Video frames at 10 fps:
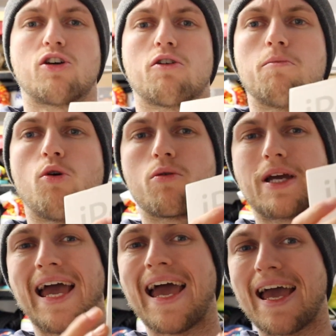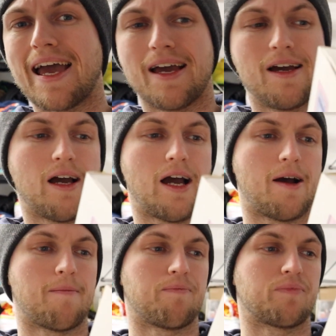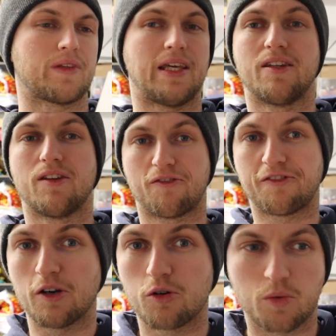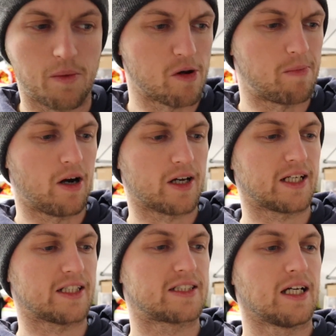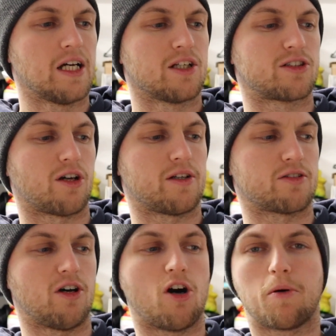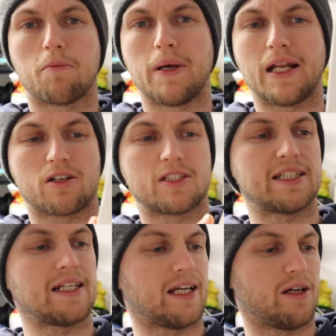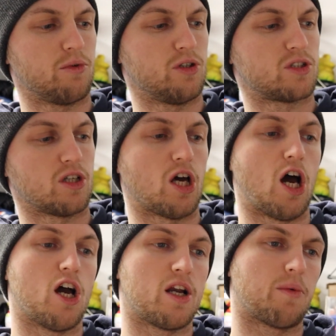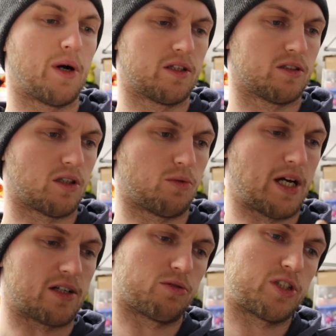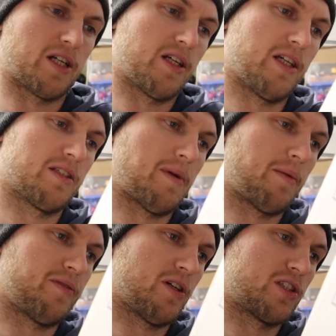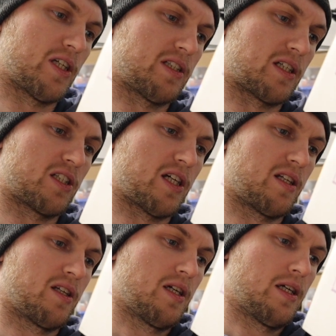have took more care in the field when we were buying this. So there's an iPod mini, I could see that it was an early one, I don't know what actual gen it is, maybe first gen, second gen.